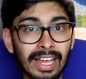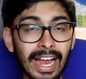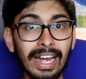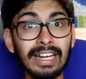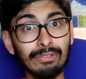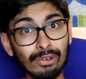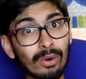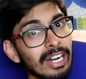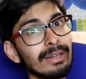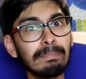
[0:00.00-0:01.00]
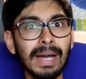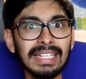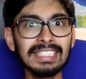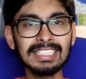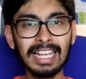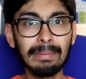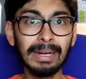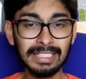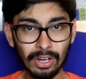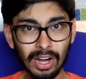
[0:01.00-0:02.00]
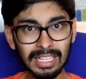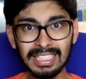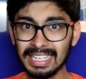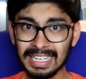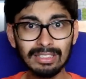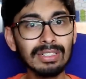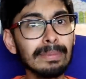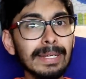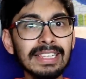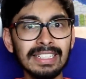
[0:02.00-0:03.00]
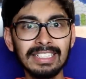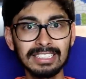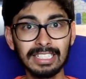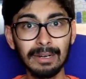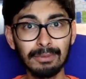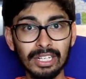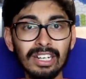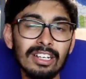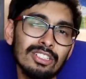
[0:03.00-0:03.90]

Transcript: And if you want to buy this helmet, all the links will be in the description.